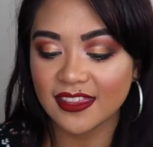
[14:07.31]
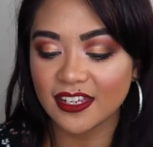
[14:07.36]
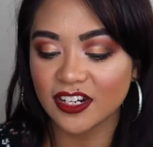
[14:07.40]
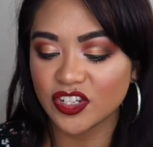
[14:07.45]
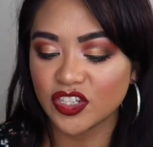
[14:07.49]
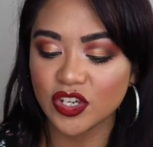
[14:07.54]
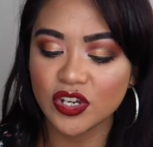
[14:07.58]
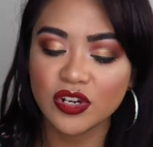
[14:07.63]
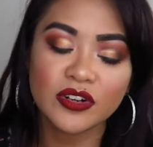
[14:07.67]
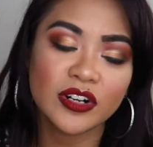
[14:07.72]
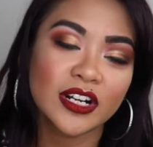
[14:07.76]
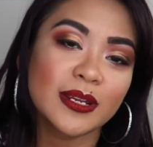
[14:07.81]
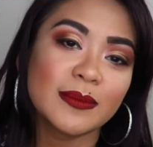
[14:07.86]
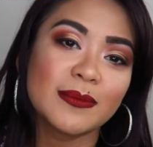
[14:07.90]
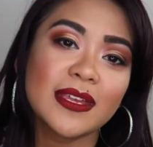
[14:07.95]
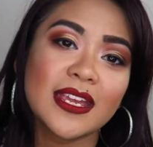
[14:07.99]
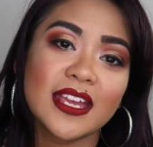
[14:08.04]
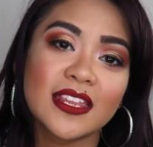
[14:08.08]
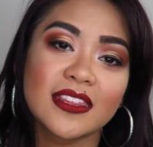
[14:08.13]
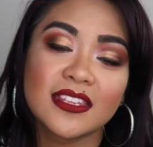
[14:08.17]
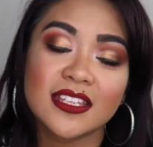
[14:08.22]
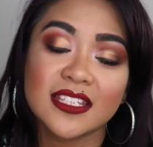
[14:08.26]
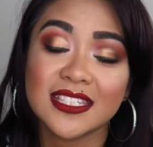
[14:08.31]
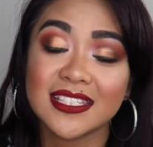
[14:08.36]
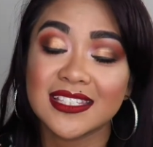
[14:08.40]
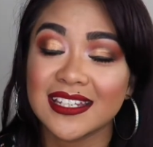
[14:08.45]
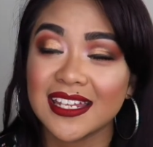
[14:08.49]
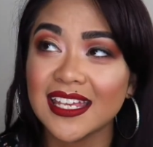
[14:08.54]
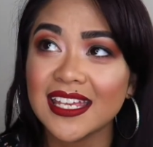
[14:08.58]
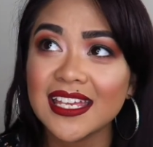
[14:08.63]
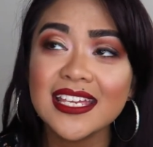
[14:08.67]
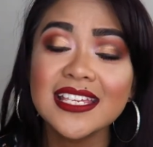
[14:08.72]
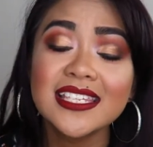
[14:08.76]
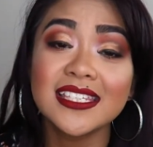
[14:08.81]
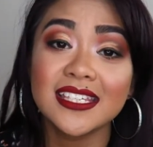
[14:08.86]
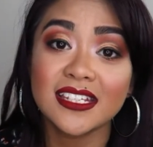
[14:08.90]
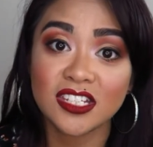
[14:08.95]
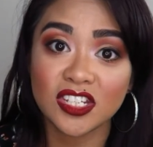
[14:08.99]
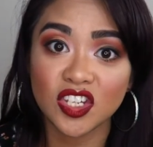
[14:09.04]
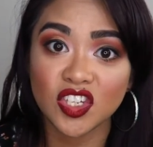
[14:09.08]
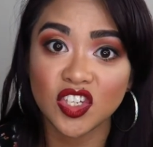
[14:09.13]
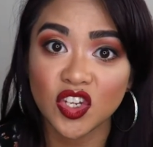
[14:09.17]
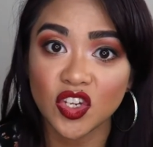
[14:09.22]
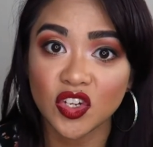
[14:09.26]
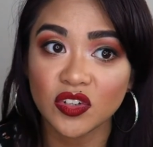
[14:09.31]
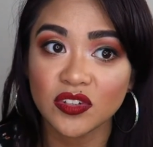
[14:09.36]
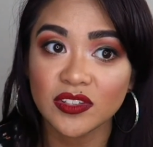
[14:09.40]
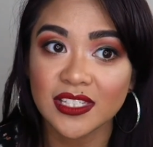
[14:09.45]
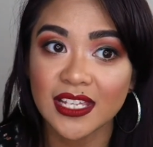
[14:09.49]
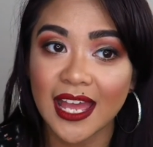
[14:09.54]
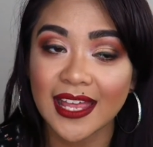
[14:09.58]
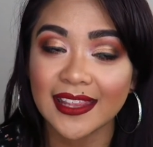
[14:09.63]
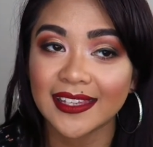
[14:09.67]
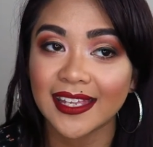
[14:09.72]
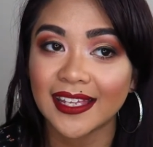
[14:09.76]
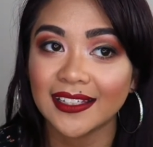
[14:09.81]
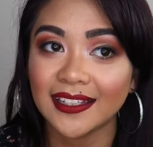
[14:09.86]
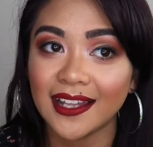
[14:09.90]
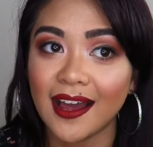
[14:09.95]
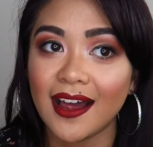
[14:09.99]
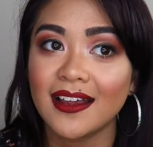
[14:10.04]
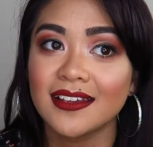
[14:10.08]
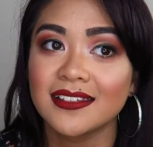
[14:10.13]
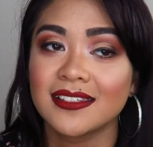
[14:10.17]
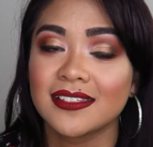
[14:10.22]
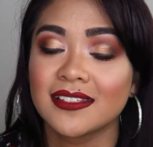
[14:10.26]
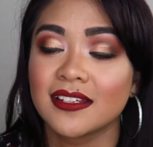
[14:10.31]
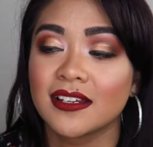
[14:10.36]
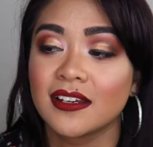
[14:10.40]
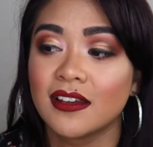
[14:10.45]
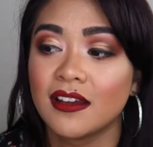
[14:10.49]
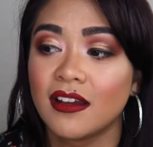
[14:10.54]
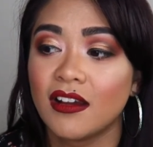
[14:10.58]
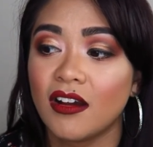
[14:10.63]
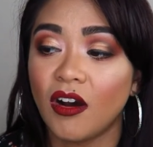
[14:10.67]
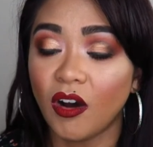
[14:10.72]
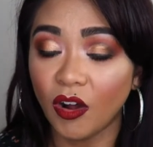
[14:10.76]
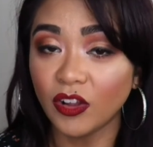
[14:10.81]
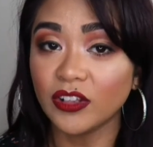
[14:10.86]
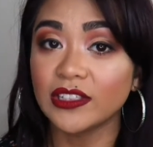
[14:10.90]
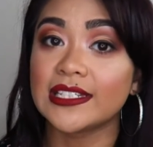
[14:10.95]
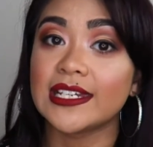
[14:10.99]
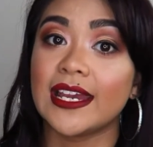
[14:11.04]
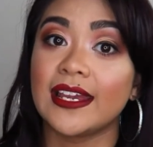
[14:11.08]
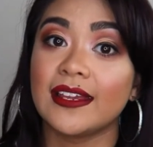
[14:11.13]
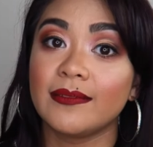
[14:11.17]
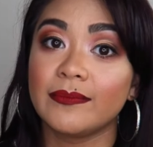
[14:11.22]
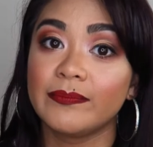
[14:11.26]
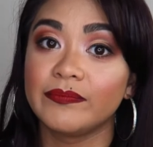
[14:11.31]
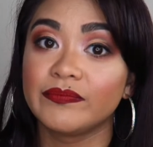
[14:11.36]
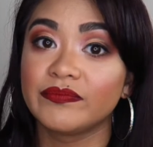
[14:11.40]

They're so creamy and just easy to use, and they last all day.